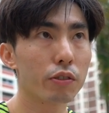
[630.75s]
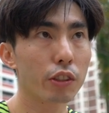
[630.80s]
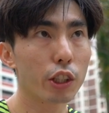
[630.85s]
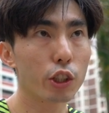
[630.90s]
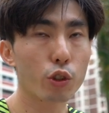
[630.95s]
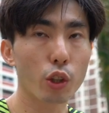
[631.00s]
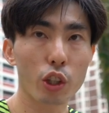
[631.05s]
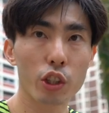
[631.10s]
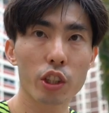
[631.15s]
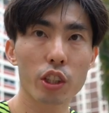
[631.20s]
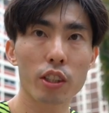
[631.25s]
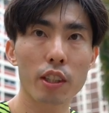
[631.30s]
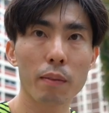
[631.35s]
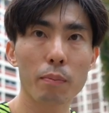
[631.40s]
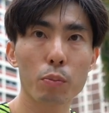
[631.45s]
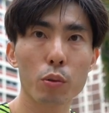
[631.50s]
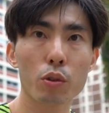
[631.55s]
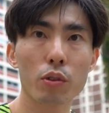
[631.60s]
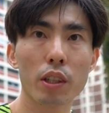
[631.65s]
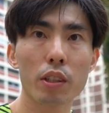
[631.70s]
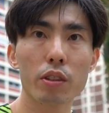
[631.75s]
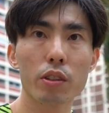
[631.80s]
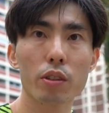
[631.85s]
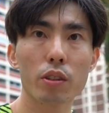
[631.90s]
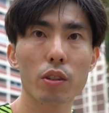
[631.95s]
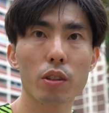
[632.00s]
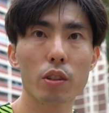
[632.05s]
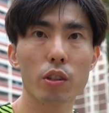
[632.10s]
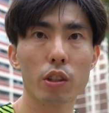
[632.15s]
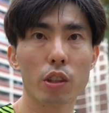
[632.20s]
structured tempo runs,
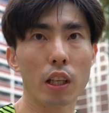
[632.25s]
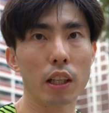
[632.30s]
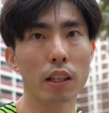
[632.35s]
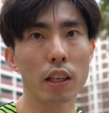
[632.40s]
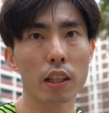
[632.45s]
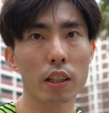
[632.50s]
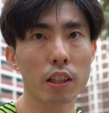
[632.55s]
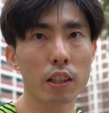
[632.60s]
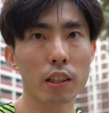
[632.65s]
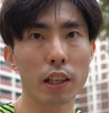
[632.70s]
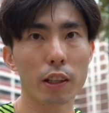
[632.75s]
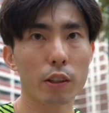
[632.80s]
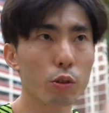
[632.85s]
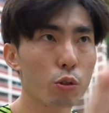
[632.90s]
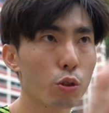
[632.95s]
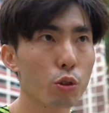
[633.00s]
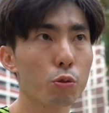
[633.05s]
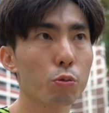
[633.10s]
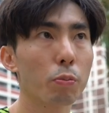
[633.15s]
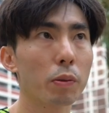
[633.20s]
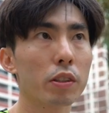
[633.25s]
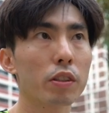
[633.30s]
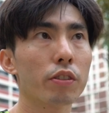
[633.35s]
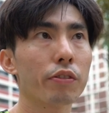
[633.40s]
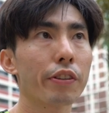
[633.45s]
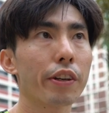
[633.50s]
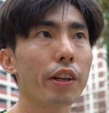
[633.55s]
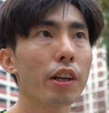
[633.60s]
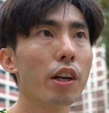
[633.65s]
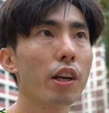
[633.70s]
like nothing like too
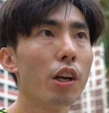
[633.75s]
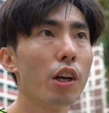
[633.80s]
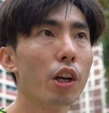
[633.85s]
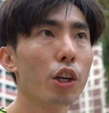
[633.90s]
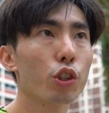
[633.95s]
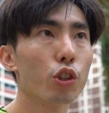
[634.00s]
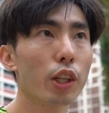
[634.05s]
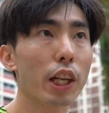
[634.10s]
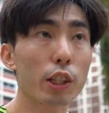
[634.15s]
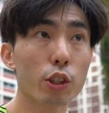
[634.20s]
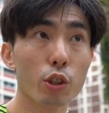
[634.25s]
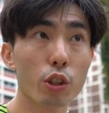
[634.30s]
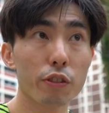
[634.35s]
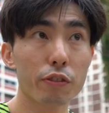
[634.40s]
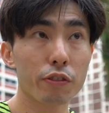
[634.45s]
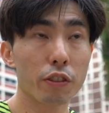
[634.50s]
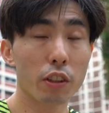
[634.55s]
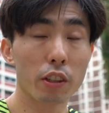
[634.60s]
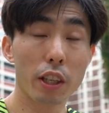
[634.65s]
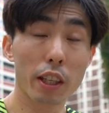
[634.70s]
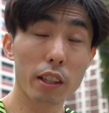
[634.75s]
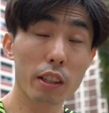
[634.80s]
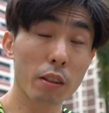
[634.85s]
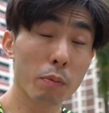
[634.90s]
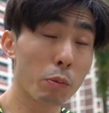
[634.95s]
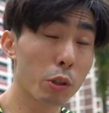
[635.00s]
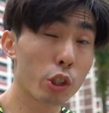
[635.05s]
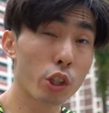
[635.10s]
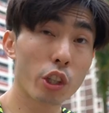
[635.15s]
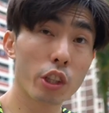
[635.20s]
specific. So that's good for like the
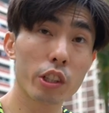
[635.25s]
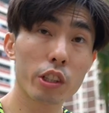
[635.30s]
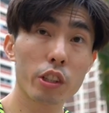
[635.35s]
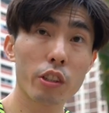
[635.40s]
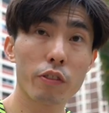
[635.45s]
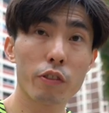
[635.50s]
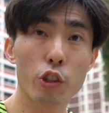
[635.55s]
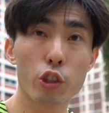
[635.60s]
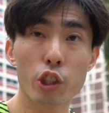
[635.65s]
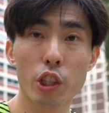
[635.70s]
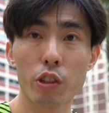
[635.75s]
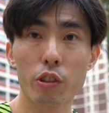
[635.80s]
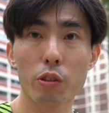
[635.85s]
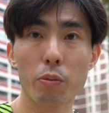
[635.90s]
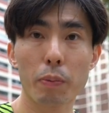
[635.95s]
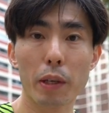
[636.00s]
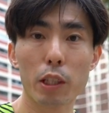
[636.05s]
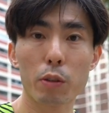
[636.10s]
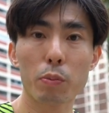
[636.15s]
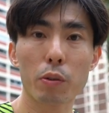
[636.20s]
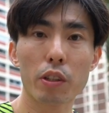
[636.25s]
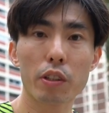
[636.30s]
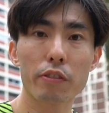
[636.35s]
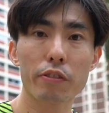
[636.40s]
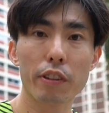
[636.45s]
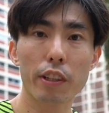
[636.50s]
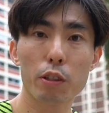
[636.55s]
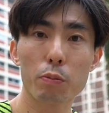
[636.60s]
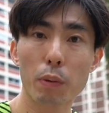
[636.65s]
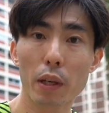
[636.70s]
majority of your general base building
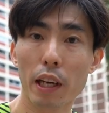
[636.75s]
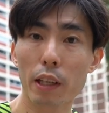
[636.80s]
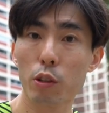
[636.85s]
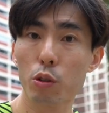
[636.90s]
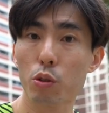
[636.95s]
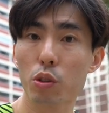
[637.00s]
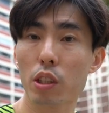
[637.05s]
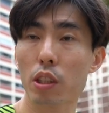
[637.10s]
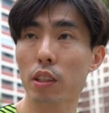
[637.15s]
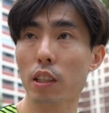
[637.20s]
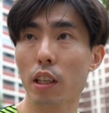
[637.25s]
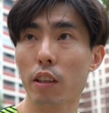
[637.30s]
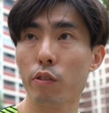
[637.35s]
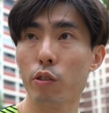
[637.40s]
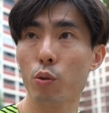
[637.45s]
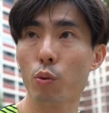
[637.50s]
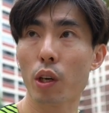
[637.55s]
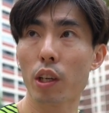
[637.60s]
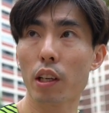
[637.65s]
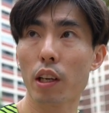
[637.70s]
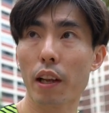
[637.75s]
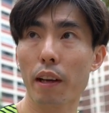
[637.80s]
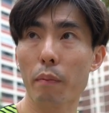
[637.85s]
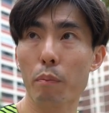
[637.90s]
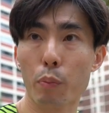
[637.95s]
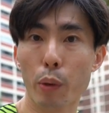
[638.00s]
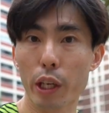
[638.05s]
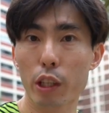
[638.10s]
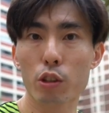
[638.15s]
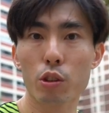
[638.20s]
phase. But I do think that if you want like
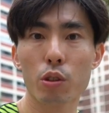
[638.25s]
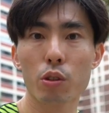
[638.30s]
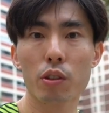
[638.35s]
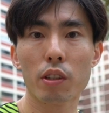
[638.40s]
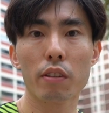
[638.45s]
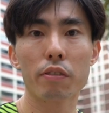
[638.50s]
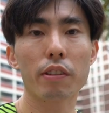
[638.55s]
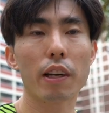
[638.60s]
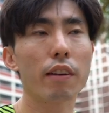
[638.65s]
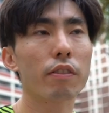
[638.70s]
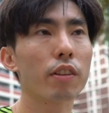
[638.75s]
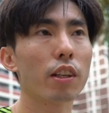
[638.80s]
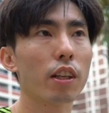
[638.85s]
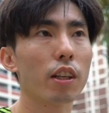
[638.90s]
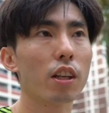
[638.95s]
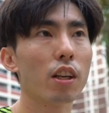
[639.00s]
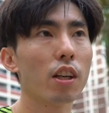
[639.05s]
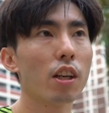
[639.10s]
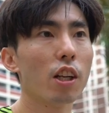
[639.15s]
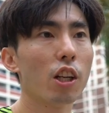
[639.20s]
breakthrough in the 5K,